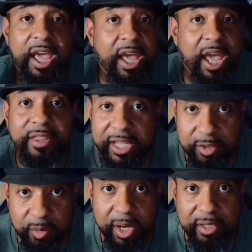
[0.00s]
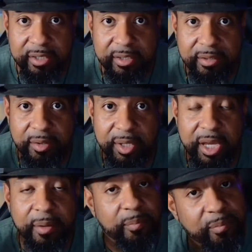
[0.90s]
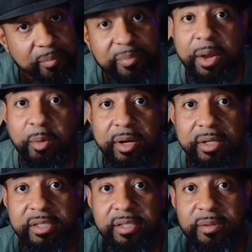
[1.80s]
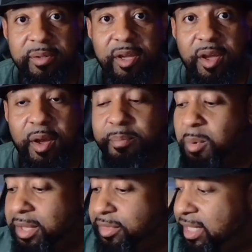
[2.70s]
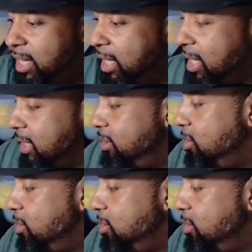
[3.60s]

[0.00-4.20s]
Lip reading: And that's great. Okay. That works. One thing that I like to do,